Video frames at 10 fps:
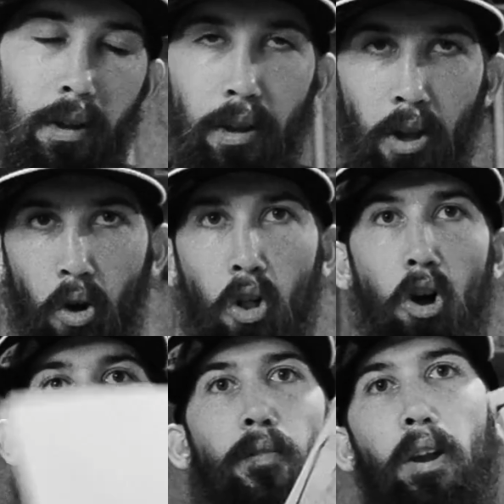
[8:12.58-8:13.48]
No
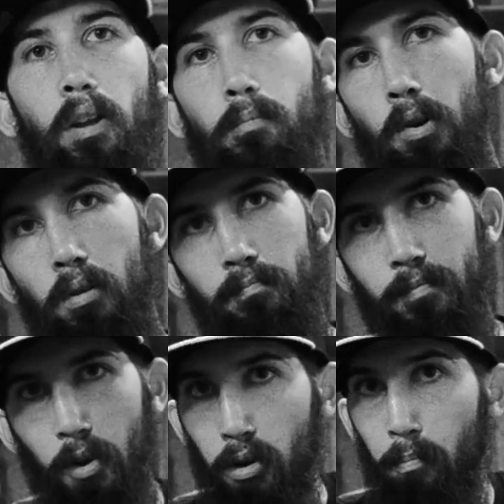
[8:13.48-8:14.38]
longer variable.
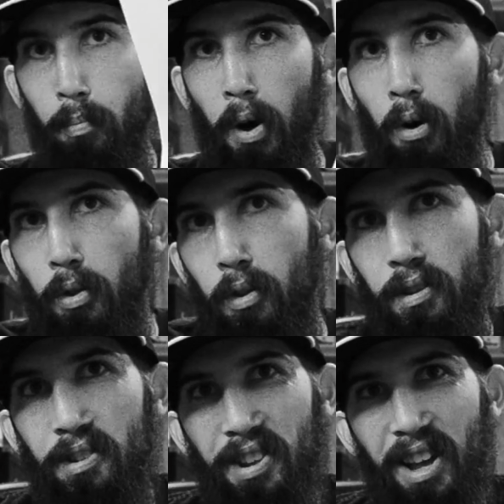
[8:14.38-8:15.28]
Those are both
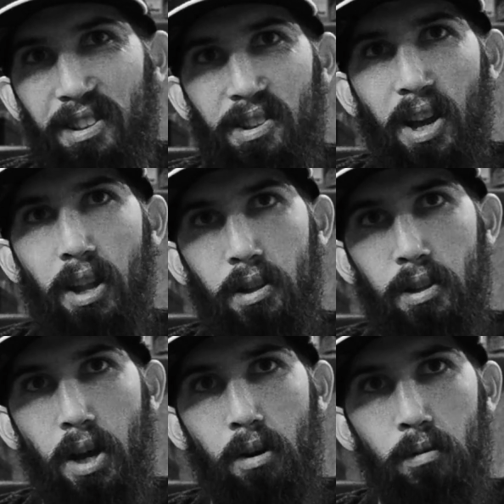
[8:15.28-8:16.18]
set settings
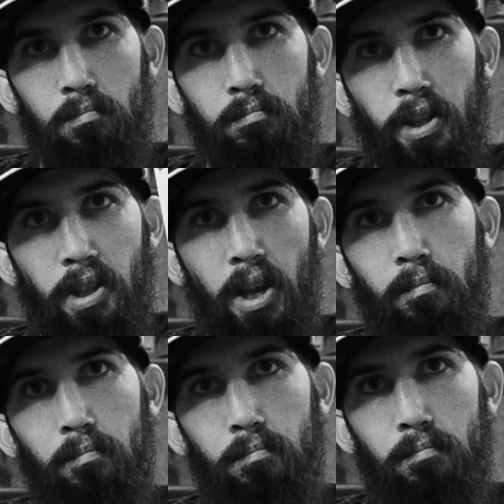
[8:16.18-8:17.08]
now. That's
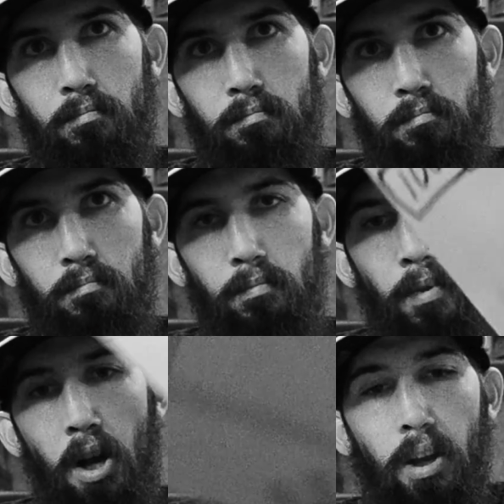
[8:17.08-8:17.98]
it.
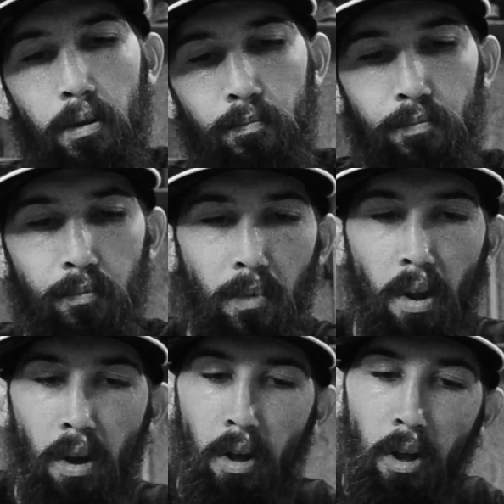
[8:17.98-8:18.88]
Locked in.
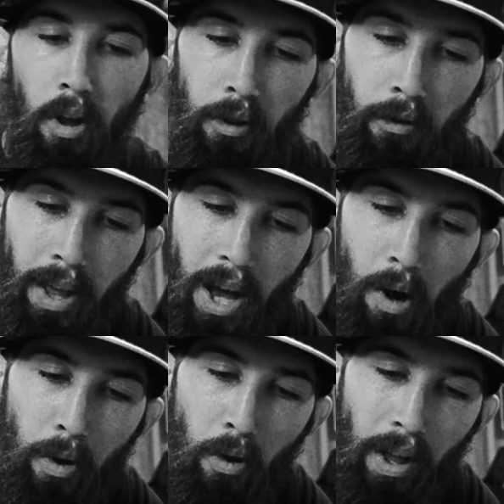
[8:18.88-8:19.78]
So
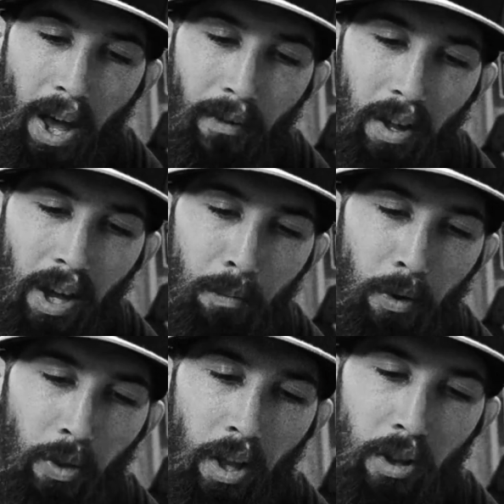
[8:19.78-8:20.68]
now we only have a couple
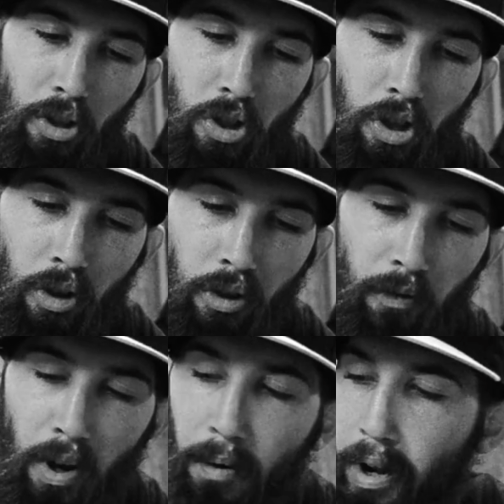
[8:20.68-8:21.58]
things to choose from.